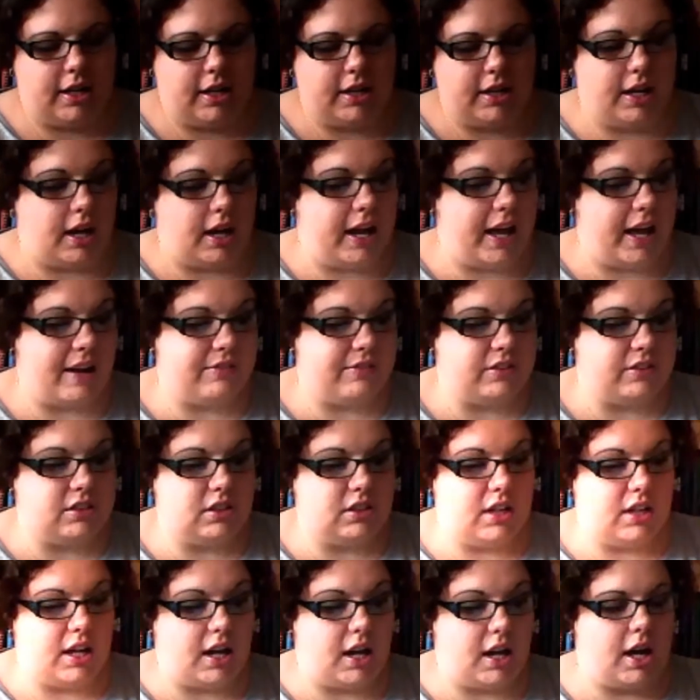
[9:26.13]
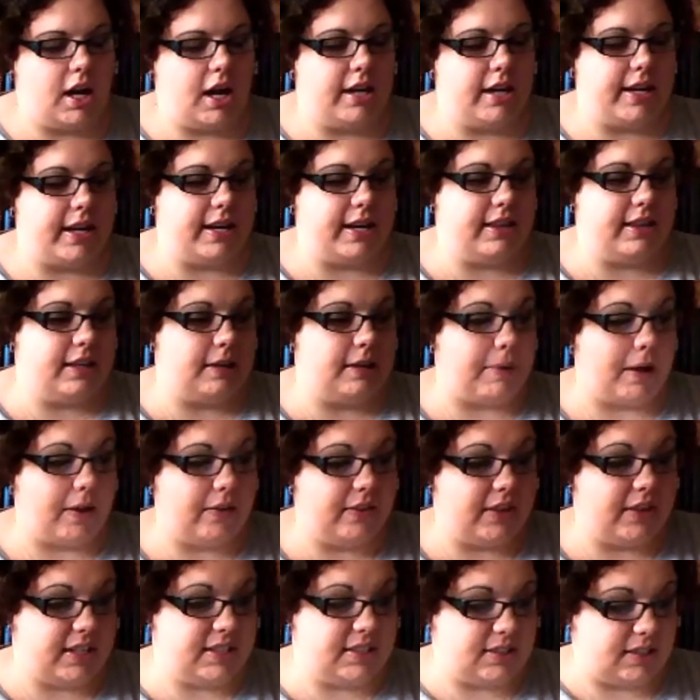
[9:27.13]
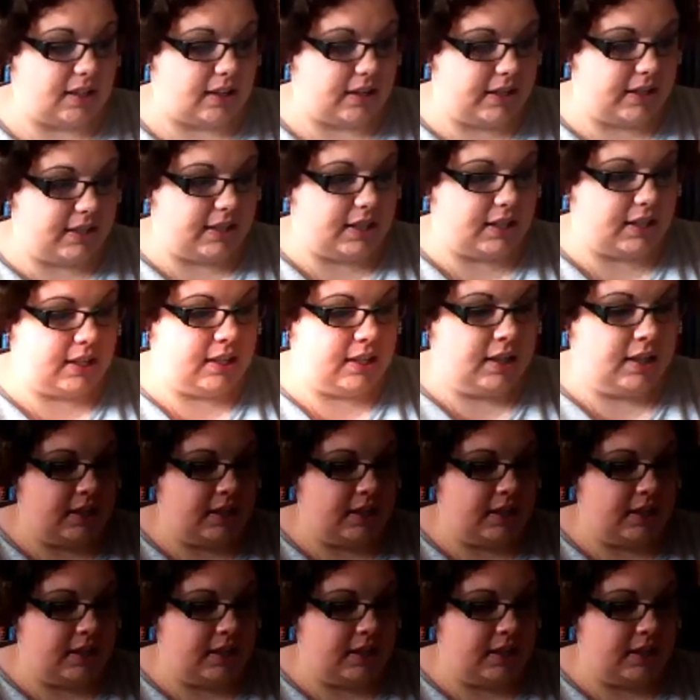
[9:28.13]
I haven't heard anything about this either.